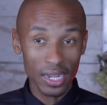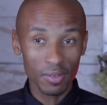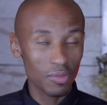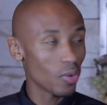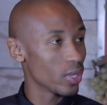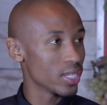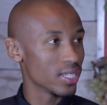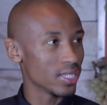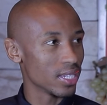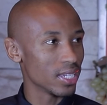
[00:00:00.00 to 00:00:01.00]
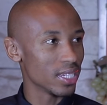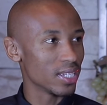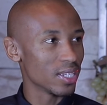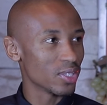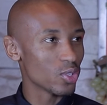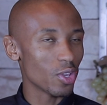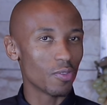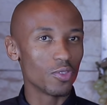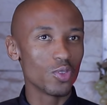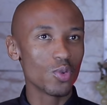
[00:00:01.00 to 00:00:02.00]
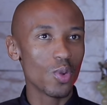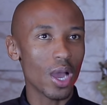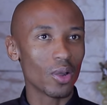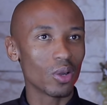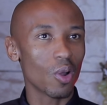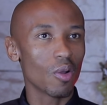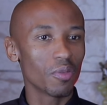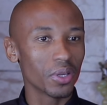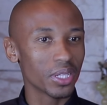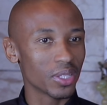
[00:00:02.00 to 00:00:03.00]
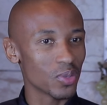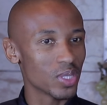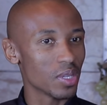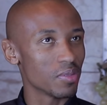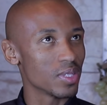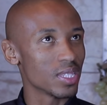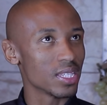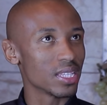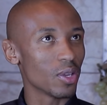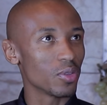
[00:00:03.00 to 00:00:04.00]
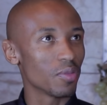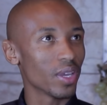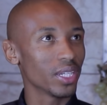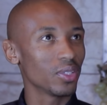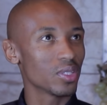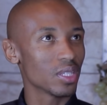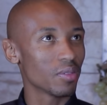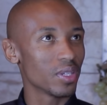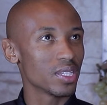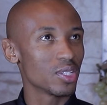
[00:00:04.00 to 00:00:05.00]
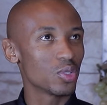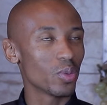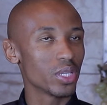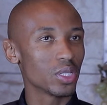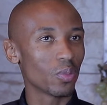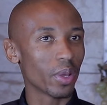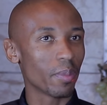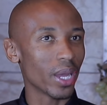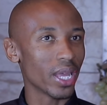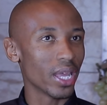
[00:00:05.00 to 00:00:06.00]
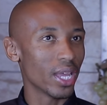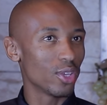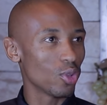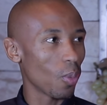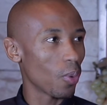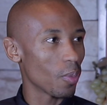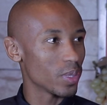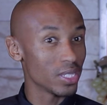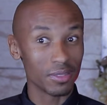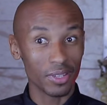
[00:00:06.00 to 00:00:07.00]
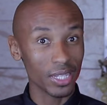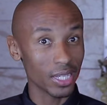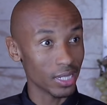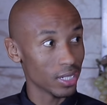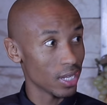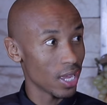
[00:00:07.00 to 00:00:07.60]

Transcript: underfloor heat is a need. So if you are not offering those services, now you're finding yourself in a situation whereby your property is vacant.